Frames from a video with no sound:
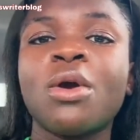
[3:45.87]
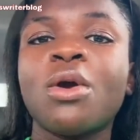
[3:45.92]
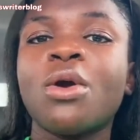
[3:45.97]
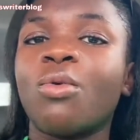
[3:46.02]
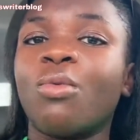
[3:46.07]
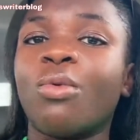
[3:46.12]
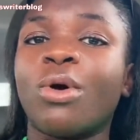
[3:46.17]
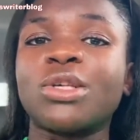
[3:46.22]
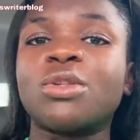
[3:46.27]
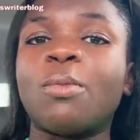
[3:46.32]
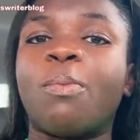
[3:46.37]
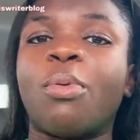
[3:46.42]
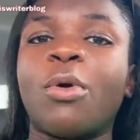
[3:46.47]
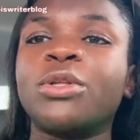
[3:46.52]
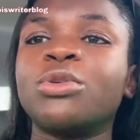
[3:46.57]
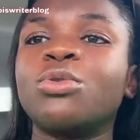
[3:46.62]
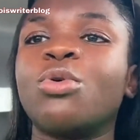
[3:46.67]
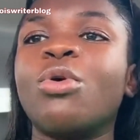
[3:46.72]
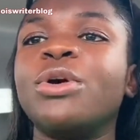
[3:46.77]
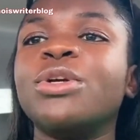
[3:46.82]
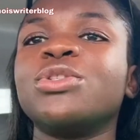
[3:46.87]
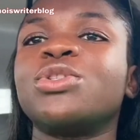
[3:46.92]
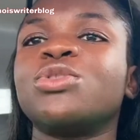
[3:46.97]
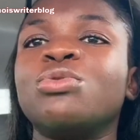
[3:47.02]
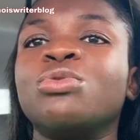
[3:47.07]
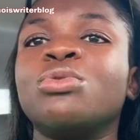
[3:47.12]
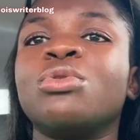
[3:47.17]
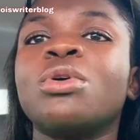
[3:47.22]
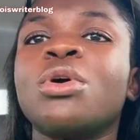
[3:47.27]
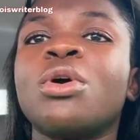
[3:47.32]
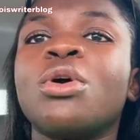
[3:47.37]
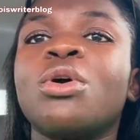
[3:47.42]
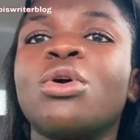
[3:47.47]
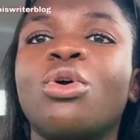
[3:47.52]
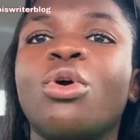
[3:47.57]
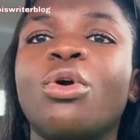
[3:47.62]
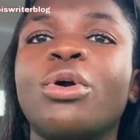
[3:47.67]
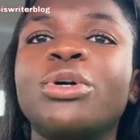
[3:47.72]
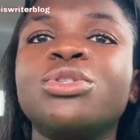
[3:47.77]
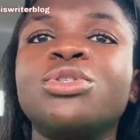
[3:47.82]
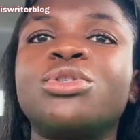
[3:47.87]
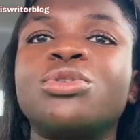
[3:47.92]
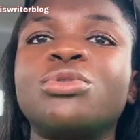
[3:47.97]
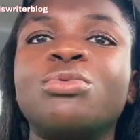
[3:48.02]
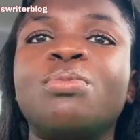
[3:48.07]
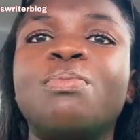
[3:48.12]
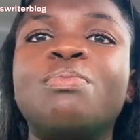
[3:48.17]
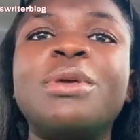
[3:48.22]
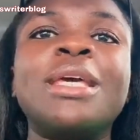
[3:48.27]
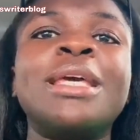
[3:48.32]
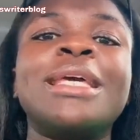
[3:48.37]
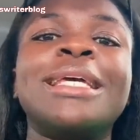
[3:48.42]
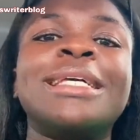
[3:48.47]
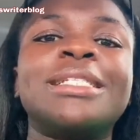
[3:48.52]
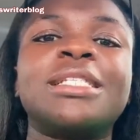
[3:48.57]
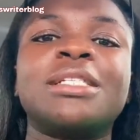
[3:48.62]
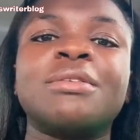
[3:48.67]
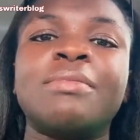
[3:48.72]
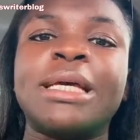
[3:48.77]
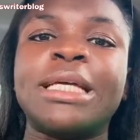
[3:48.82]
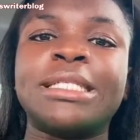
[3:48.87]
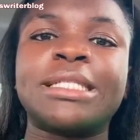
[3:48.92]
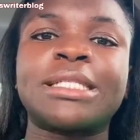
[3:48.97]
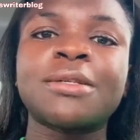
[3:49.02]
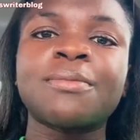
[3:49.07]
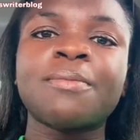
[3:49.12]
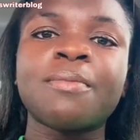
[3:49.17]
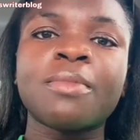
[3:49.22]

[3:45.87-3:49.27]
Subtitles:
What's the point going to be intimate